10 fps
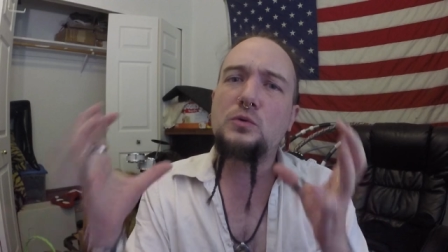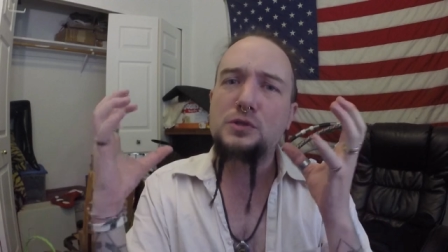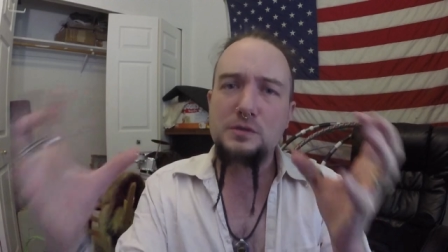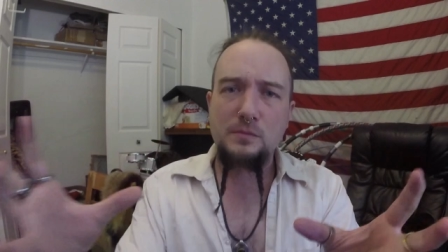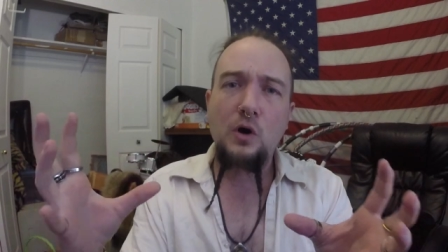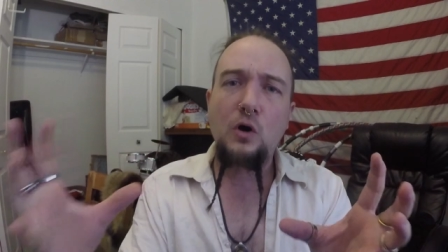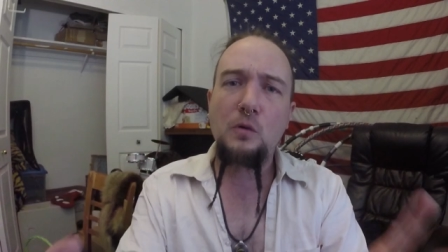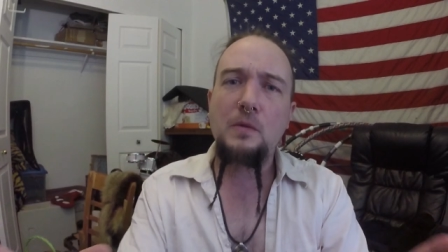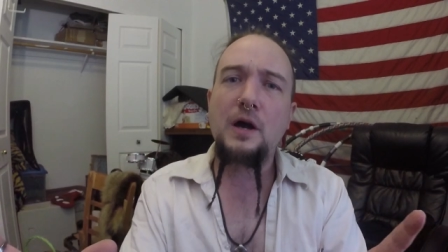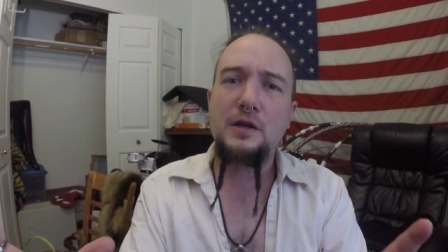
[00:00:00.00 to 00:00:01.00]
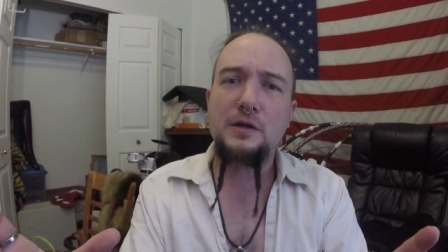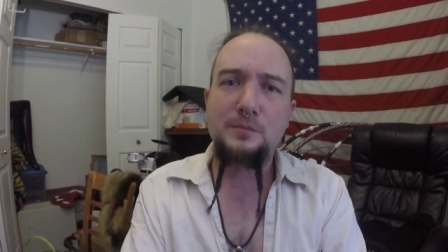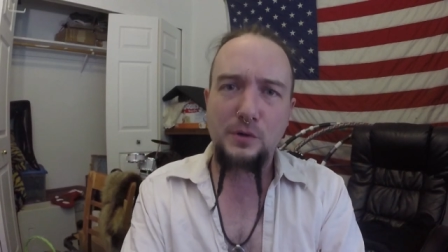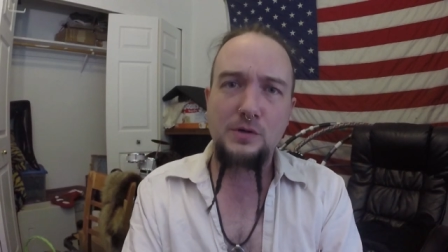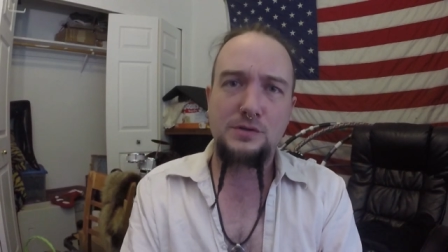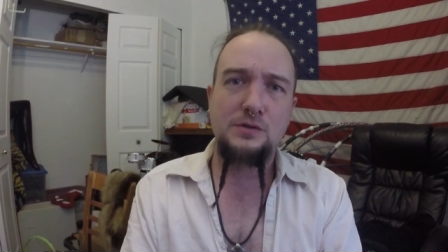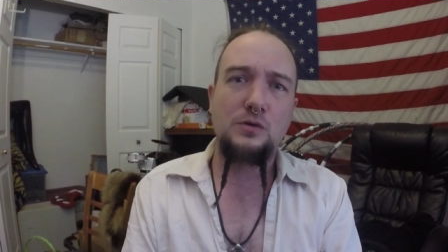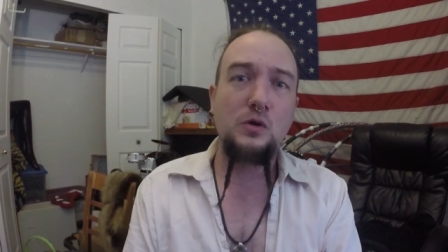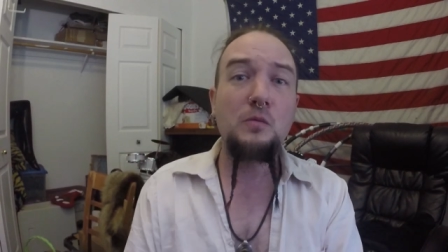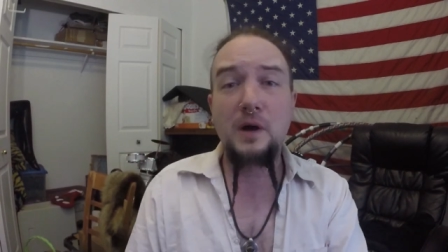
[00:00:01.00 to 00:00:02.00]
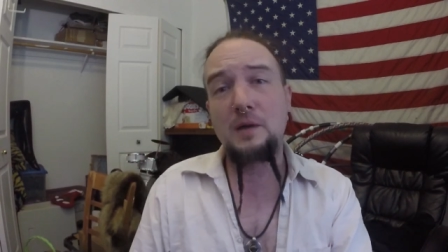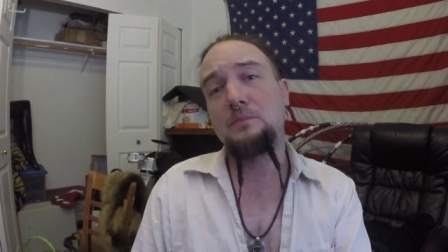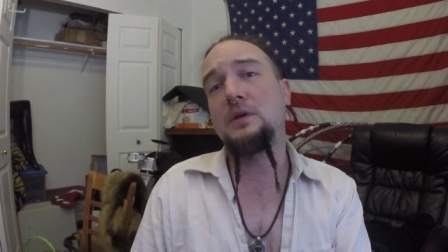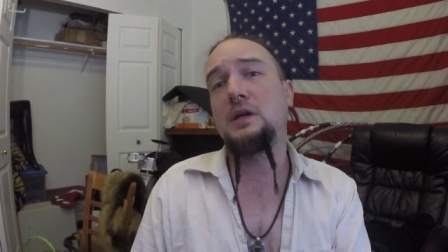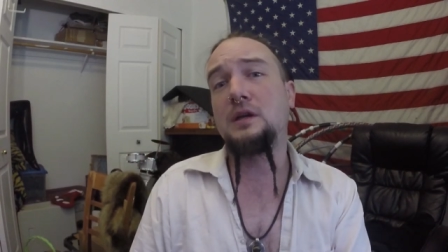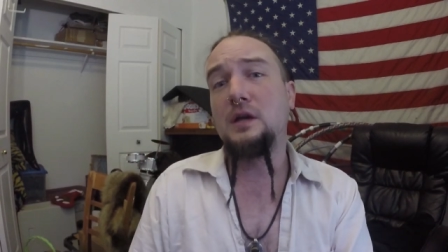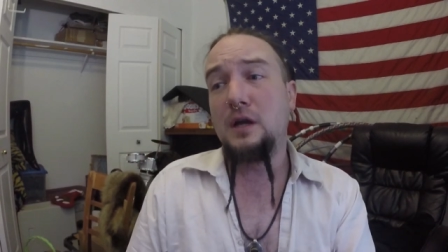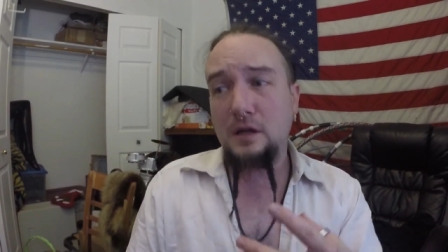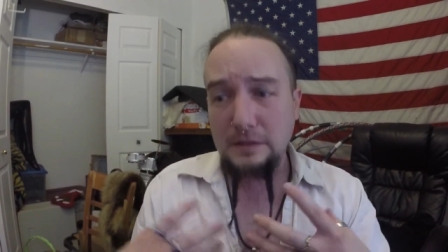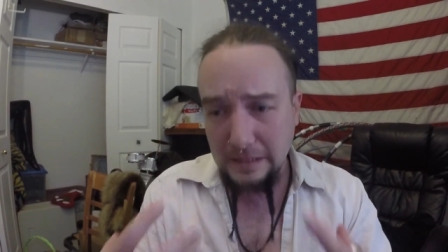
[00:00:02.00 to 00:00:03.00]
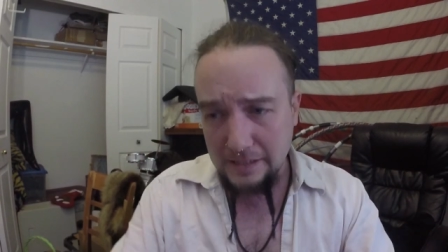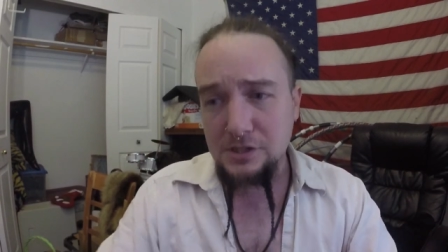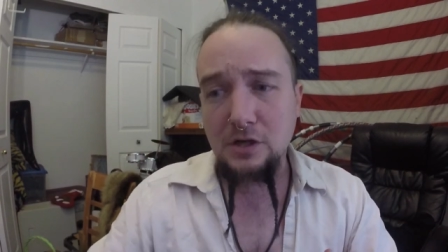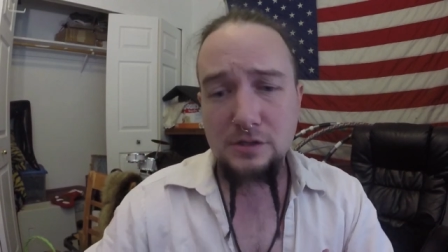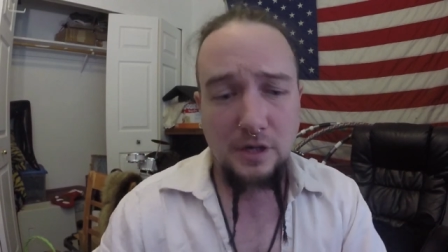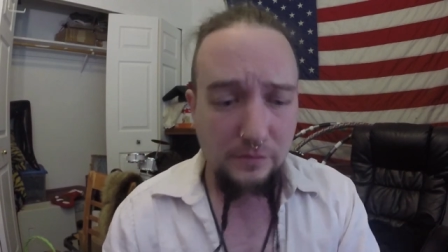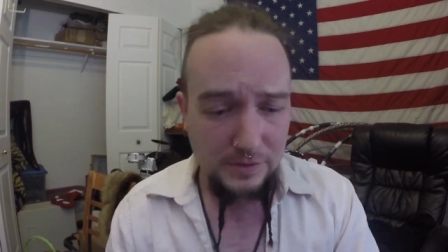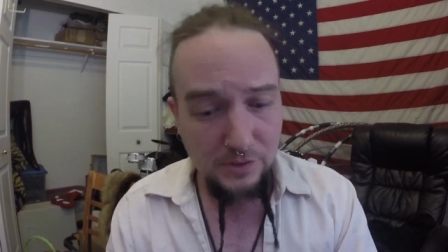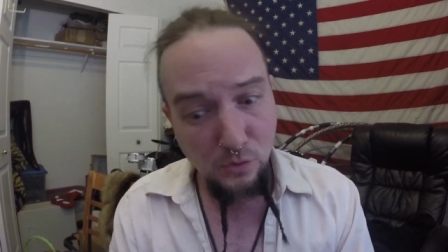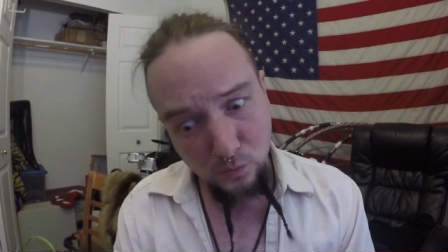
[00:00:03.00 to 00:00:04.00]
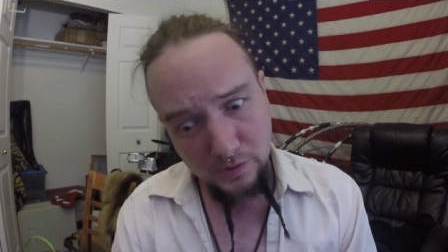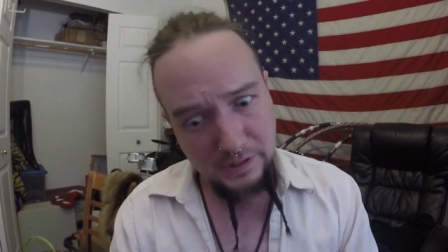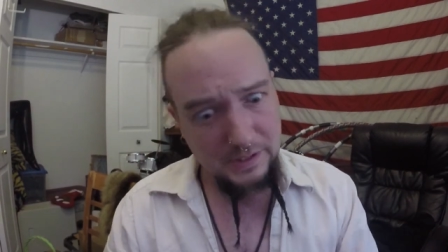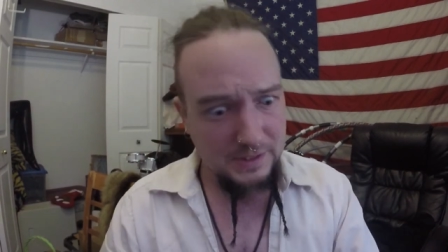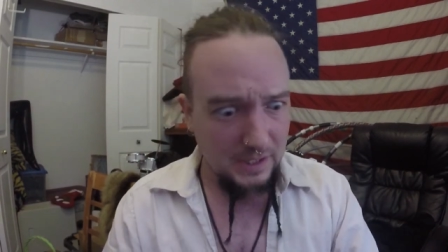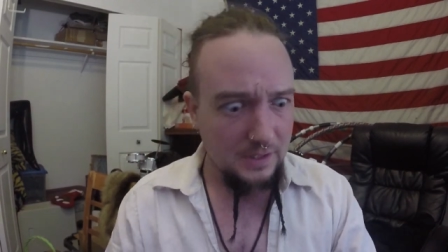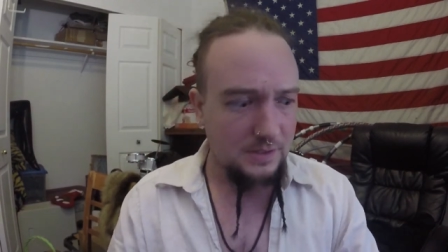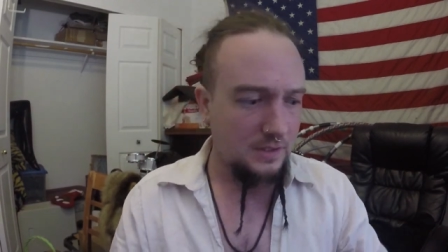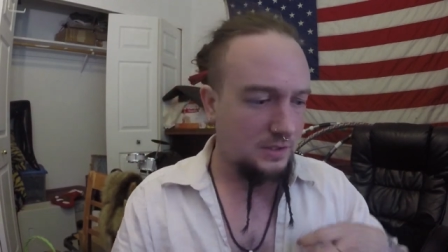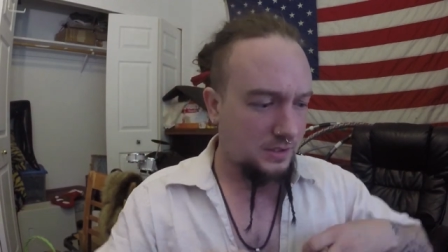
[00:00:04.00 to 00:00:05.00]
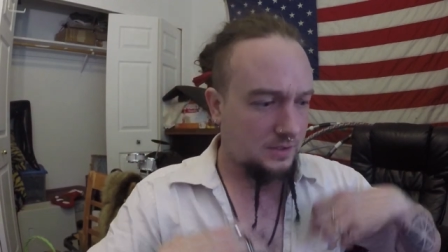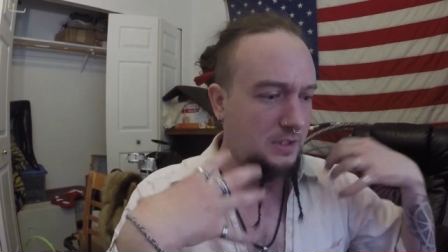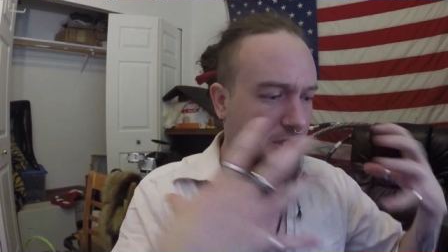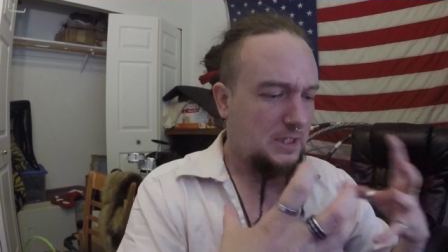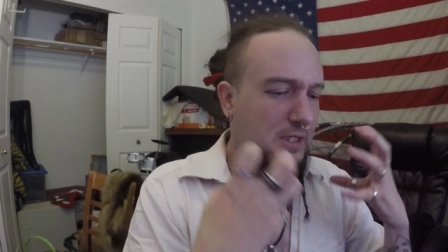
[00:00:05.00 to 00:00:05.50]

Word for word: small-minded person who might be latching onto every single word that he says and just,